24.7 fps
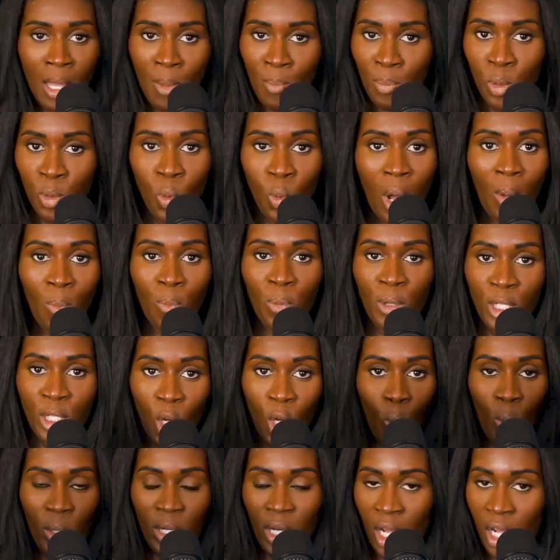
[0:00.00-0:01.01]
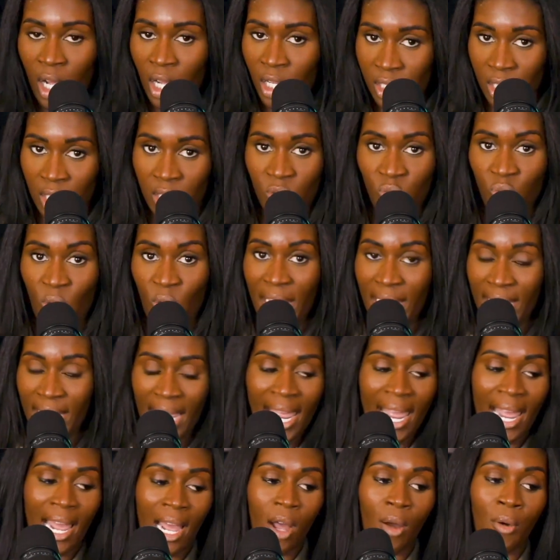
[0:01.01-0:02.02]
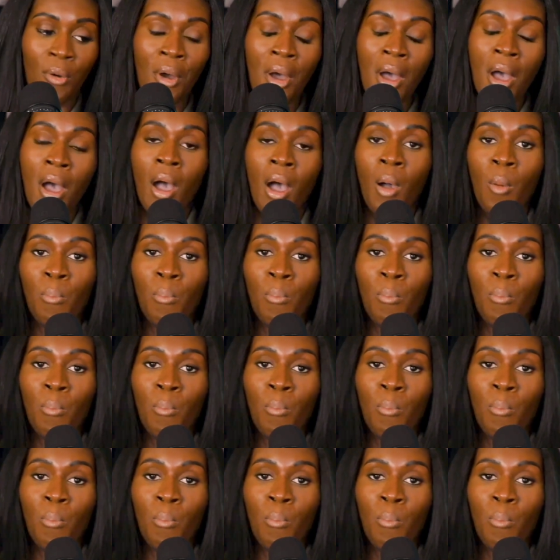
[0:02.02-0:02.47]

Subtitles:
It blew up. We know what Uggs is right now.